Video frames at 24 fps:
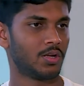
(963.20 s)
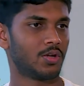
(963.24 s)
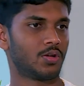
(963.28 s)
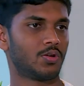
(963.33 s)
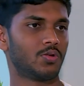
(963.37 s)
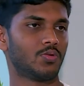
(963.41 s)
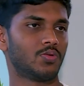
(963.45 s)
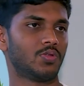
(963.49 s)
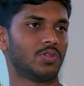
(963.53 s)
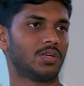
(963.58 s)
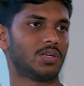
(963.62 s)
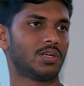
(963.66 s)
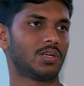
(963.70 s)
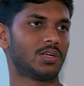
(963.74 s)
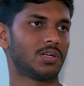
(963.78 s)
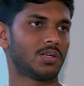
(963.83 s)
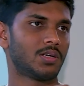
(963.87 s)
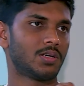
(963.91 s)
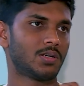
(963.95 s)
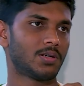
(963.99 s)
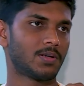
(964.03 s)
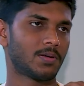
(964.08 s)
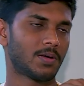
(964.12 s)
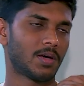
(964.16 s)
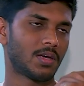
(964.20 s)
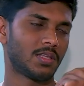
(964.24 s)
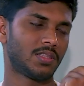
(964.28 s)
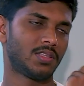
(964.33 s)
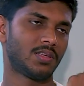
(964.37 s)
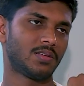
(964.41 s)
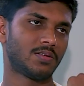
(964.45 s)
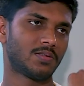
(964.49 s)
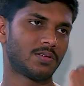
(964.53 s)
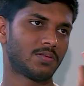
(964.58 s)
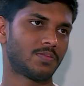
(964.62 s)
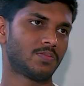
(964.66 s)
to the I
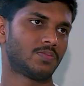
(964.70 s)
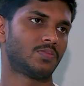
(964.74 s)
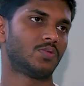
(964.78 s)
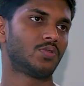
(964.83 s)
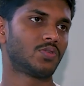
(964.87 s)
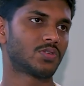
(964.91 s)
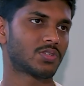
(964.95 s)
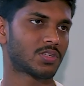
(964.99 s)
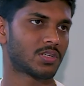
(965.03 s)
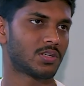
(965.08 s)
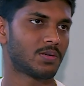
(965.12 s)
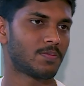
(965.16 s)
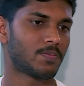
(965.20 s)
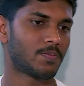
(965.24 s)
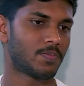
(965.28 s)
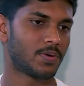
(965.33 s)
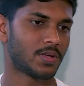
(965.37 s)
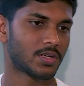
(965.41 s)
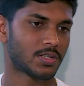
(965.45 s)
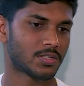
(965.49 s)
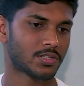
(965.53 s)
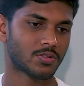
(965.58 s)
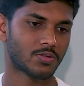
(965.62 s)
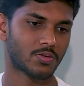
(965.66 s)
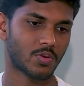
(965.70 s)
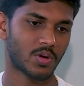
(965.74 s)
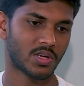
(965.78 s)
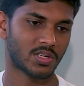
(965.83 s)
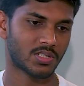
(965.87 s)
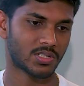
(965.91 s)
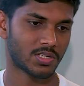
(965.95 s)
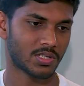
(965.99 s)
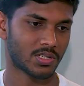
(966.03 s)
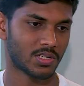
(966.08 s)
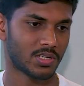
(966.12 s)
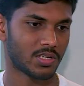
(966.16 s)
think the most complex
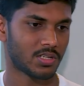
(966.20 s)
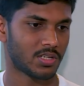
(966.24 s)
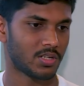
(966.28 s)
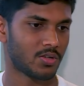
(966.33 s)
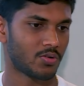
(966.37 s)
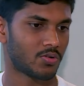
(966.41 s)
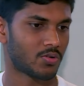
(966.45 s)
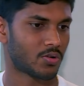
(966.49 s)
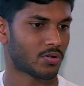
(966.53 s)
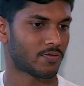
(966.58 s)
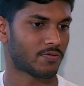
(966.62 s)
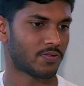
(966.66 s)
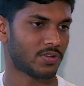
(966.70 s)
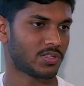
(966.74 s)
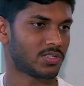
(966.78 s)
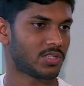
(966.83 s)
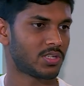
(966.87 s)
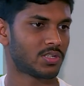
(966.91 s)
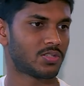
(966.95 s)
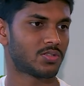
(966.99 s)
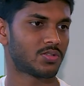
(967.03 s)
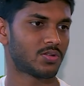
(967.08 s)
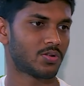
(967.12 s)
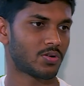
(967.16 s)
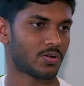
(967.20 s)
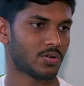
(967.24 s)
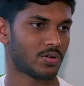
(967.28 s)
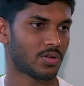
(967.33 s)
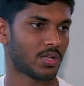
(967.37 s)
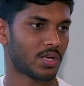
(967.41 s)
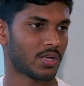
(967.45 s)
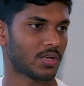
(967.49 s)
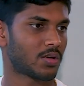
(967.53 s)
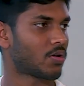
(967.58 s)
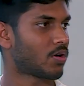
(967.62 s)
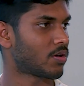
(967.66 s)
question in neuron physics or
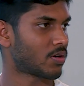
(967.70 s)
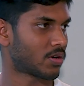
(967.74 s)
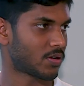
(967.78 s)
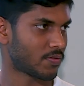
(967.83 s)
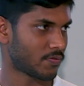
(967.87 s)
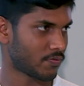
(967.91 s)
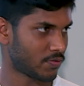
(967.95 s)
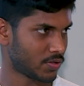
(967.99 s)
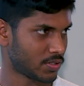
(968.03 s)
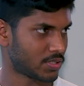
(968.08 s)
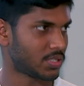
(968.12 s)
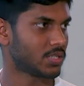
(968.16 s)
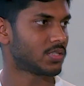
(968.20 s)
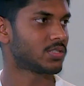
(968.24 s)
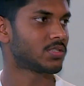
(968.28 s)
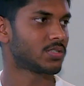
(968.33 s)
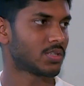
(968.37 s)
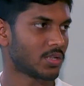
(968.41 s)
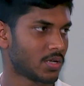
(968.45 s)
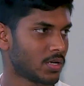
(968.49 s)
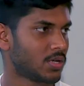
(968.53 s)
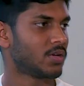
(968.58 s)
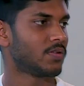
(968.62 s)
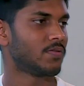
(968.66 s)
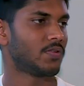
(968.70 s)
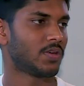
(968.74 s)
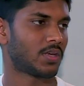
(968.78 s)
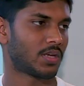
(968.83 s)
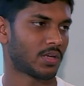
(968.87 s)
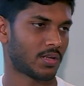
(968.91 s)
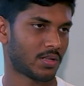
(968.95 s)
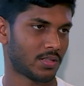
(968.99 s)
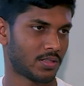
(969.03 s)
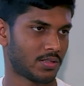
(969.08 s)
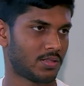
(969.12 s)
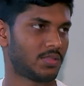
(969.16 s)
like quantum physics. We
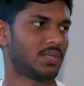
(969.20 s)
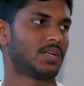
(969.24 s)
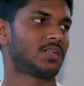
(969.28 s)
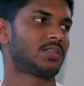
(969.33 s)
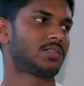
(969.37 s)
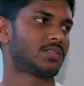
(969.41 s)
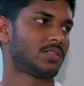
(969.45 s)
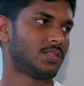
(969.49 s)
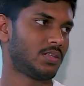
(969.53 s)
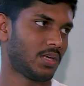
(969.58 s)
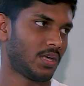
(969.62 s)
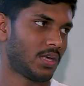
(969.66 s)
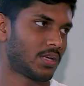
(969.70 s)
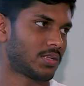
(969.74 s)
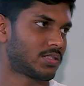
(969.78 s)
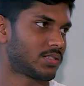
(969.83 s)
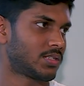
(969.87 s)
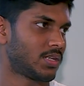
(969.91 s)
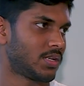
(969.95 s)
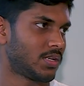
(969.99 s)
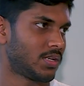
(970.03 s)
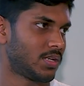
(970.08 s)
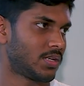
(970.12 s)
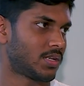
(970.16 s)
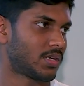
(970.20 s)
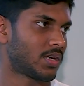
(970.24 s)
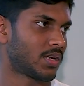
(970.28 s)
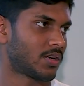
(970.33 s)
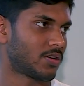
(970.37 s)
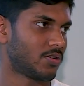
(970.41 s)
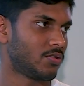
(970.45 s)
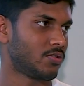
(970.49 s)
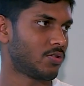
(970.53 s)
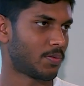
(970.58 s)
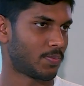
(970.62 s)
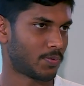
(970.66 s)
can, that's the extent it
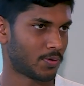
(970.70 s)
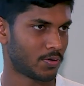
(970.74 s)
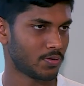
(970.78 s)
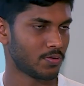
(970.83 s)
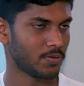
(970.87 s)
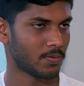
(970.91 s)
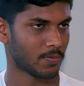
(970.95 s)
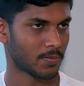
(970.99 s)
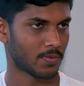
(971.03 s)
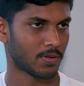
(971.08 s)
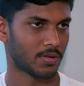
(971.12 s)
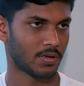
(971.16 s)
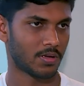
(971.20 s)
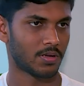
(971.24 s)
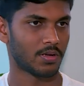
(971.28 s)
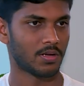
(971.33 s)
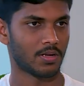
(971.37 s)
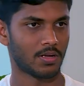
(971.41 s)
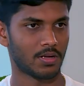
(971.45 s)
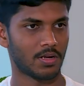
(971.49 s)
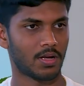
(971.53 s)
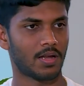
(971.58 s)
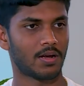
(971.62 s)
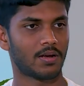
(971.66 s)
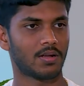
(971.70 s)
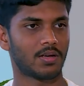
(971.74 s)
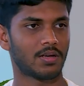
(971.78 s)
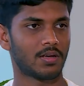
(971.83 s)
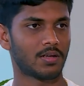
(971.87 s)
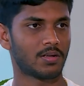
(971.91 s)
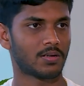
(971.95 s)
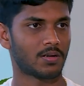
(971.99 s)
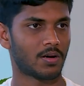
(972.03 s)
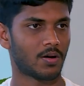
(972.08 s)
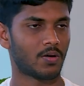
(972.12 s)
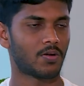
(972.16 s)
can go up to, and
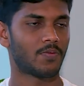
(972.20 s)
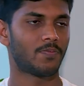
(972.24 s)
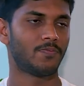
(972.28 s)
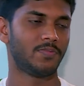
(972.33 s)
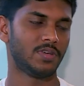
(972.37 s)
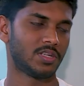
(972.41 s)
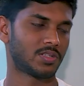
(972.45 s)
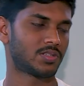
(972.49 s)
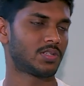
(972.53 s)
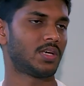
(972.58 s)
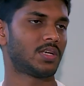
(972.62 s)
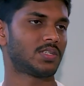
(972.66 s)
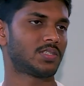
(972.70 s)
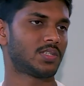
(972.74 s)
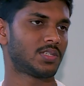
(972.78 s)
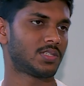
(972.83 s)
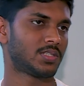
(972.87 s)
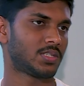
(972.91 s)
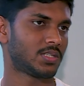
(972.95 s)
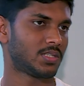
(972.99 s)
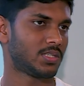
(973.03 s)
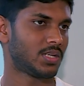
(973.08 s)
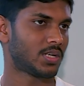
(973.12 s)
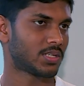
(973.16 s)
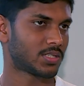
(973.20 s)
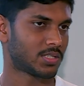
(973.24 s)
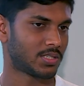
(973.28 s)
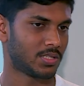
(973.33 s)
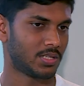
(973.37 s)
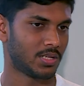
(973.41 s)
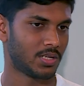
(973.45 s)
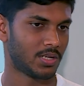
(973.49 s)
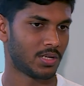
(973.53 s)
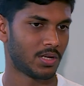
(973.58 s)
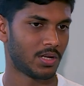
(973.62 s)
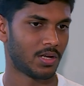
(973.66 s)
obviously, as I said, there's
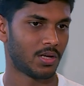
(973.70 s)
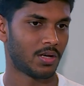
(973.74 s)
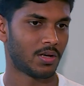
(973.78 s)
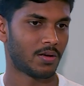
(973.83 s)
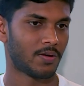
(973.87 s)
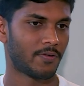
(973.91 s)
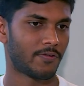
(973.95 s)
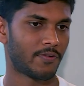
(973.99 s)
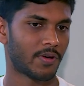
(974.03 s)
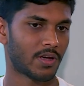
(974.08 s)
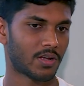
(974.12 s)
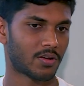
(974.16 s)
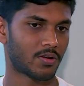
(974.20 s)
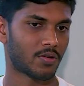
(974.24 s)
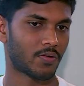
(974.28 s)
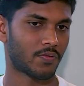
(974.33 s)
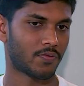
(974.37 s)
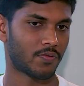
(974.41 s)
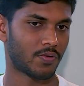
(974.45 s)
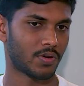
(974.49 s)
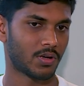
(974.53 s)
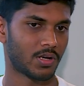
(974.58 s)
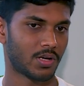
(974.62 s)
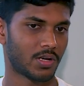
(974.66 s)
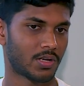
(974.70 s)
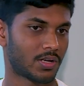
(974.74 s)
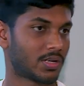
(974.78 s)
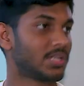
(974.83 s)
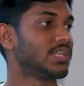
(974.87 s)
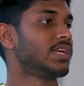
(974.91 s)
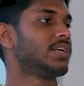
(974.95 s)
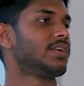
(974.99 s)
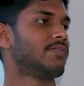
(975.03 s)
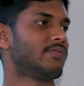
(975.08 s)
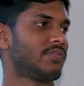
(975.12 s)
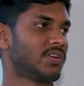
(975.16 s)
the fact of
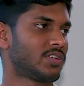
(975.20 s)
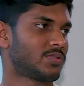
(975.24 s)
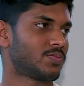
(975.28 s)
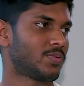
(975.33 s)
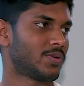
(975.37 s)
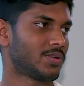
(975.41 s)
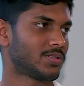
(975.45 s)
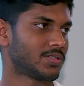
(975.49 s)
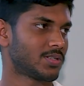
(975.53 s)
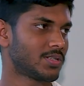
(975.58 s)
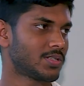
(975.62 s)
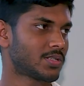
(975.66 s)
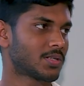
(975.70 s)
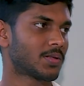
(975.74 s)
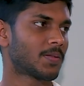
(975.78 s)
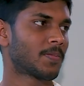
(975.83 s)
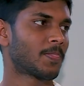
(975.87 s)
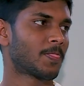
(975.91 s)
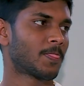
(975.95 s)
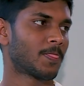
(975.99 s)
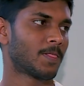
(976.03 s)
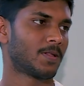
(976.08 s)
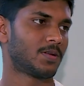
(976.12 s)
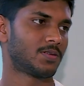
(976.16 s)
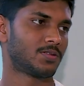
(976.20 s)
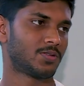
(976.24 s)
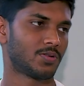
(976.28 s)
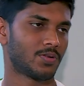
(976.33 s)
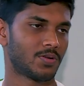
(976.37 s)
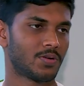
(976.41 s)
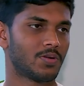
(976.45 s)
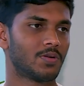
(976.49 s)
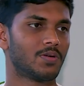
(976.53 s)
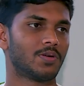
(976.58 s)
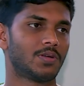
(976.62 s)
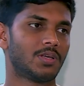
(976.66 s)
creative responses.
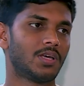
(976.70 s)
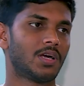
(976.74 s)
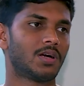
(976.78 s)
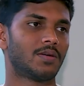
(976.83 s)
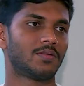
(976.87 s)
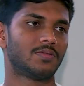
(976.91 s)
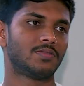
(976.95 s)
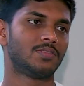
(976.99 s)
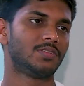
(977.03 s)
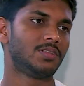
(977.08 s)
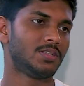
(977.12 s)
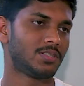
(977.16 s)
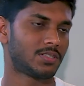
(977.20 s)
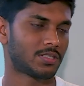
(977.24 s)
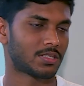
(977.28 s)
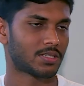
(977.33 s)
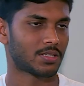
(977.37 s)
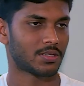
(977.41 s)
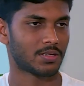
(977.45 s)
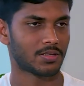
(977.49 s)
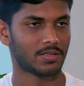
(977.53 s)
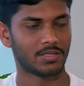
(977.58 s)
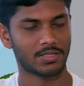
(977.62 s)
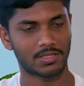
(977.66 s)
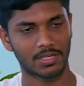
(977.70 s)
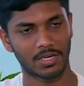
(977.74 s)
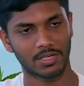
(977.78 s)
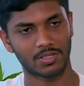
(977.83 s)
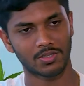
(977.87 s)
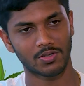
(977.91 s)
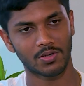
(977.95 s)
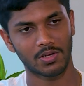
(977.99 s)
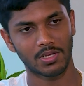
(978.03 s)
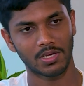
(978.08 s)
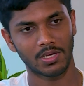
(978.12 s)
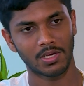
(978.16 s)
So yeah, this
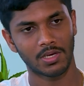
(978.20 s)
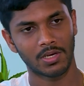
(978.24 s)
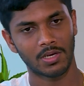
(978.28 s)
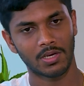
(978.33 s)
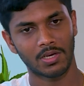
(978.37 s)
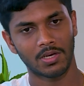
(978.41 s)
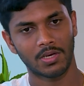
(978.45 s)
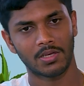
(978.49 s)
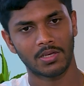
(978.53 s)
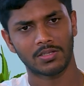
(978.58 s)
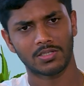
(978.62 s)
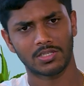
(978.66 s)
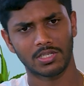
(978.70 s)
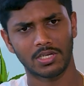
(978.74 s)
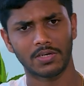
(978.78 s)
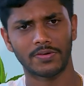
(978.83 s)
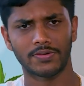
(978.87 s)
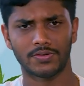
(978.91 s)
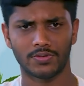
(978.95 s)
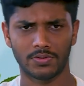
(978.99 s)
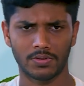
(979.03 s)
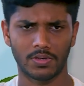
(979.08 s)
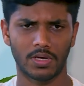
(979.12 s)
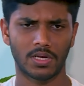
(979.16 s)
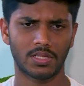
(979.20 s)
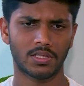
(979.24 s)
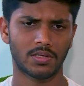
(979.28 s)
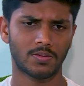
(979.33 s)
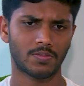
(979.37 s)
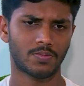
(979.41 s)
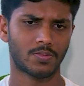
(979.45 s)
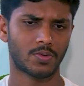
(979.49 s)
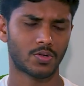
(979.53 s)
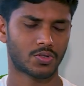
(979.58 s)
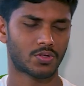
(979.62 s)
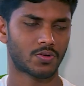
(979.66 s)
actually serves, I
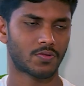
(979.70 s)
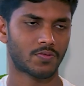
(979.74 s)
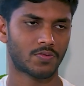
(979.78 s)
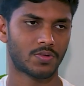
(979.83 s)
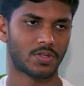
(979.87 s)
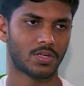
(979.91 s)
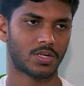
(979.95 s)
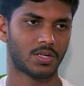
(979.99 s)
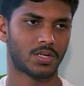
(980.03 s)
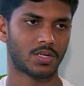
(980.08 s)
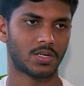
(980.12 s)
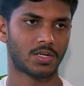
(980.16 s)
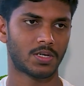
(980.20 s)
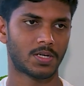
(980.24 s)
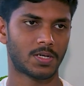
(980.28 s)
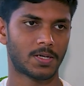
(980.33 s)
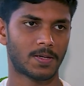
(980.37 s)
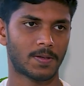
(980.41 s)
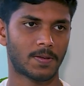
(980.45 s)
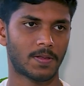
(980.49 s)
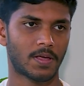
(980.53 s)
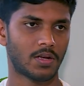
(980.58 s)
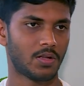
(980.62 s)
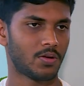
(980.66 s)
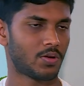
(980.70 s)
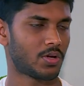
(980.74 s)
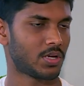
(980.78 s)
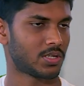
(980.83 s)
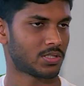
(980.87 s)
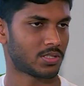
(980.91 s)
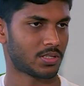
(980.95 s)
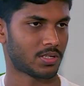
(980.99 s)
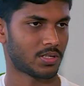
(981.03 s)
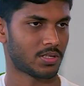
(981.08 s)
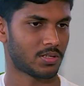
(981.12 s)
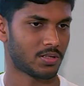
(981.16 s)
think, most of the
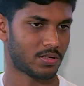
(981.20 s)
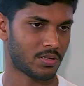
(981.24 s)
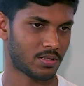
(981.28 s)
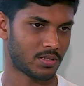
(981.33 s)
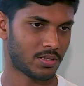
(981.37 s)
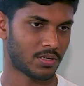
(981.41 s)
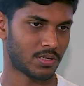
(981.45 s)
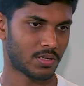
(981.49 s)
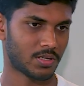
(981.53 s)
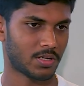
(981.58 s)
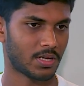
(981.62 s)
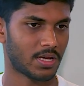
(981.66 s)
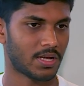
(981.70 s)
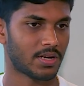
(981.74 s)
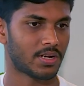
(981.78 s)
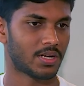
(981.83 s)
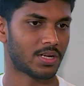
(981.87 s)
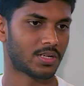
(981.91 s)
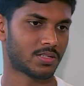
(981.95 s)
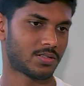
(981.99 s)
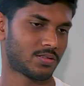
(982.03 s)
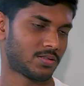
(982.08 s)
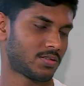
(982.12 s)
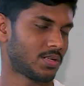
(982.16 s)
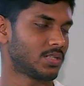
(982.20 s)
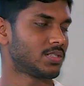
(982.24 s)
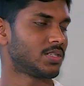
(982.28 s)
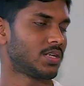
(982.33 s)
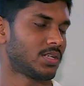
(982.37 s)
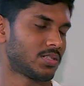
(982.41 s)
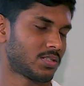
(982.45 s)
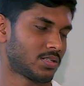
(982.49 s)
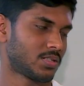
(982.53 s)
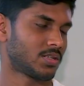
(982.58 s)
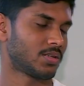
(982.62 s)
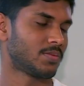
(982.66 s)
educational areas such
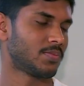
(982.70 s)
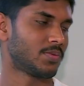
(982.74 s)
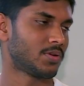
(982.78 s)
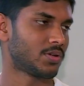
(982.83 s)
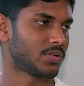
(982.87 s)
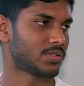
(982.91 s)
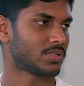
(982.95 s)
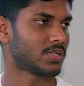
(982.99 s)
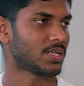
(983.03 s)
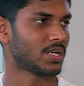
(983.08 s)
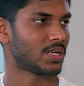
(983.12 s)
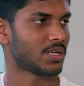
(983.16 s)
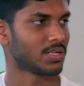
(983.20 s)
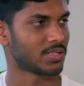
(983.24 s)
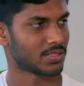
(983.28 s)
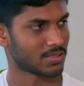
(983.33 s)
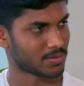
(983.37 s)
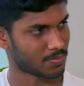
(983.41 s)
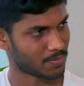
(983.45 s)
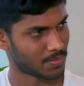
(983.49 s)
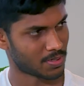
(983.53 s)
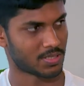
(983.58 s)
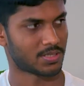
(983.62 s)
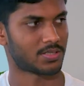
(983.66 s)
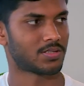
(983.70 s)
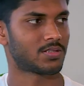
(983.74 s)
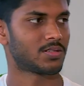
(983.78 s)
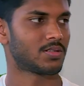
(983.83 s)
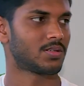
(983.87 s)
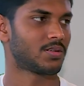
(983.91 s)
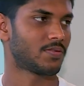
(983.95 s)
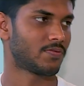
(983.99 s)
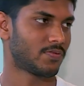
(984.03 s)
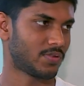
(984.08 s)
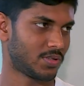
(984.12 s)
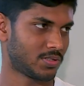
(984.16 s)
as computer science, maths,
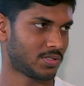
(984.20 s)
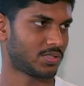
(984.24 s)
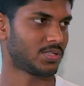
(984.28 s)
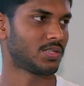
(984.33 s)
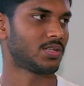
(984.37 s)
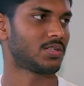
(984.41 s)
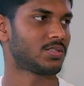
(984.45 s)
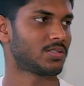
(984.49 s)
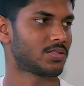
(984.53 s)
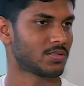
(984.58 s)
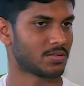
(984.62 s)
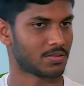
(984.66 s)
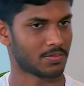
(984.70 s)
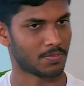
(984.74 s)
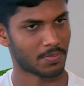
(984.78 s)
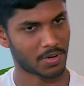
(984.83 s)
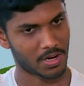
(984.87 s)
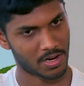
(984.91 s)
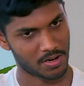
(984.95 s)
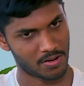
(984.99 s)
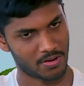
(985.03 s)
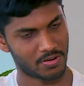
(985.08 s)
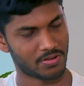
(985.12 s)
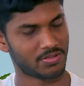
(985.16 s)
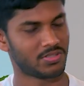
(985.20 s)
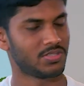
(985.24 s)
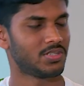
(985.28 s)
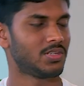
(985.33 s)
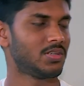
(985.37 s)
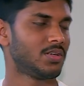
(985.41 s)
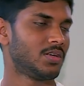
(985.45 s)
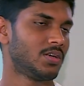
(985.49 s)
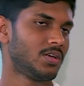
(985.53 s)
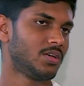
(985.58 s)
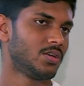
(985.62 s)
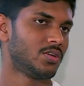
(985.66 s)
physics, biology.